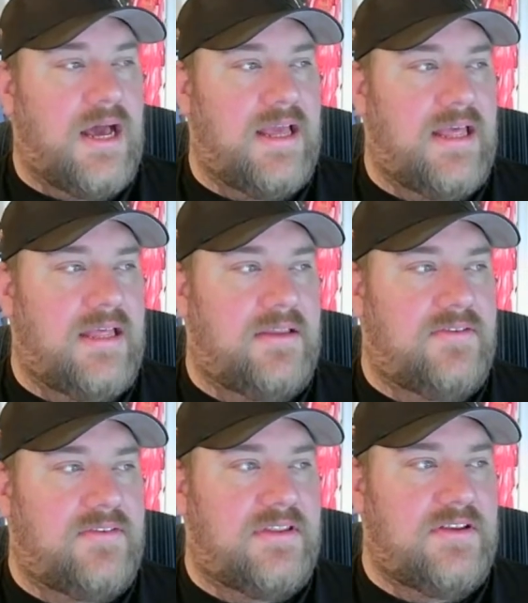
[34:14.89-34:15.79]
And
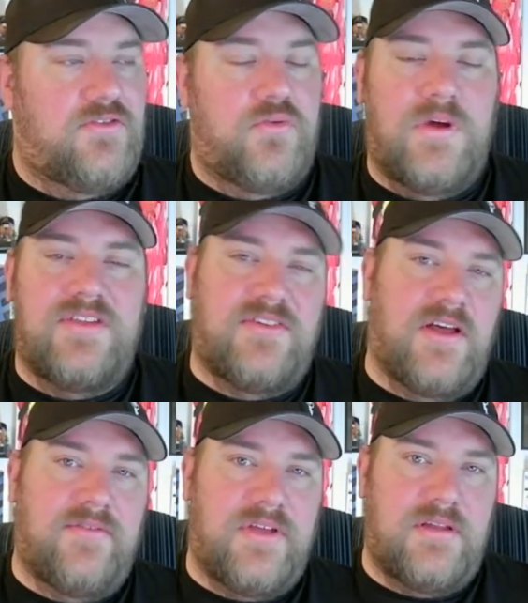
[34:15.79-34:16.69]
the twist
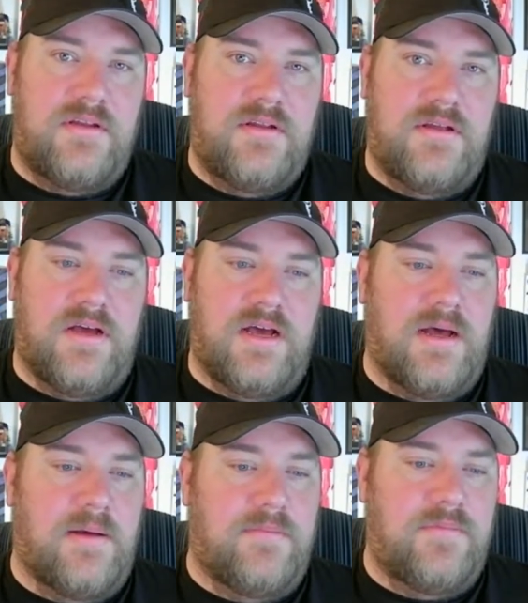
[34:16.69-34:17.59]
of it,
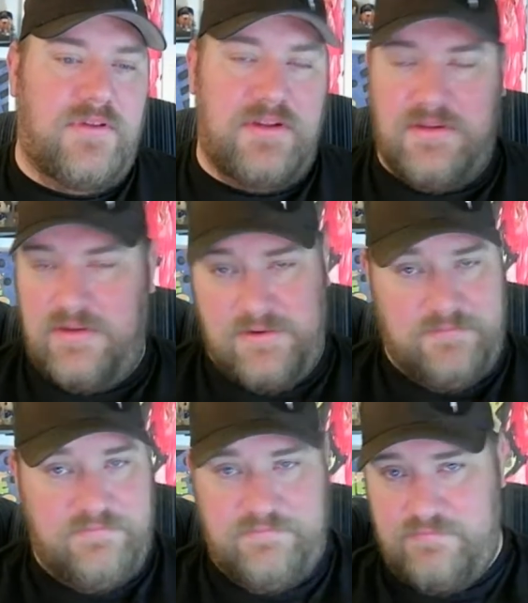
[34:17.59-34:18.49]

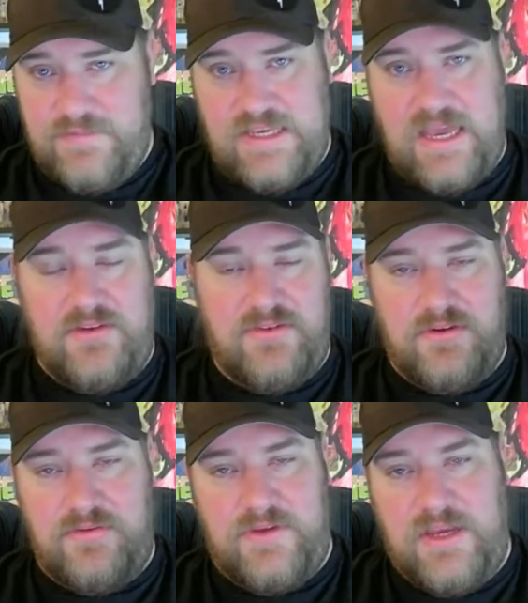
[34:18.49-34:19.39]
again, so
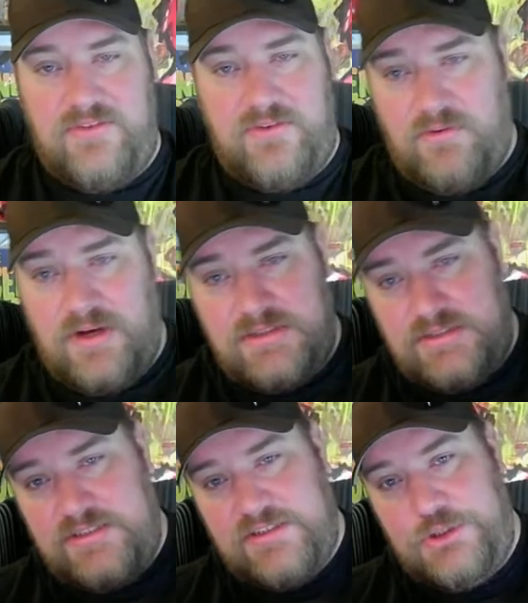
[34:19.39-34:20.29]
if you guys still watching,
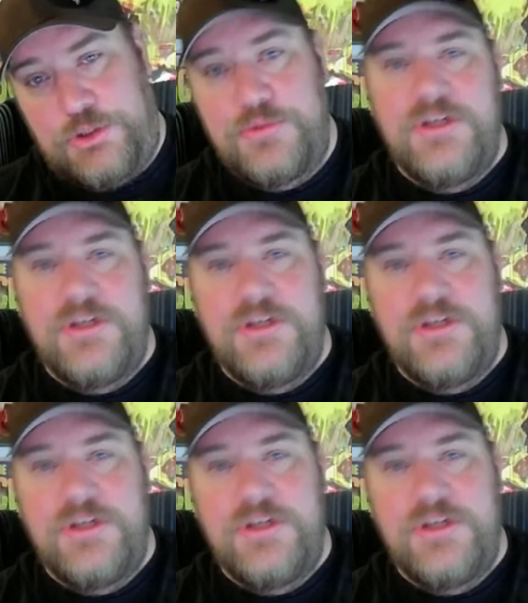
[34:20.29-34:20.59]
that's on you.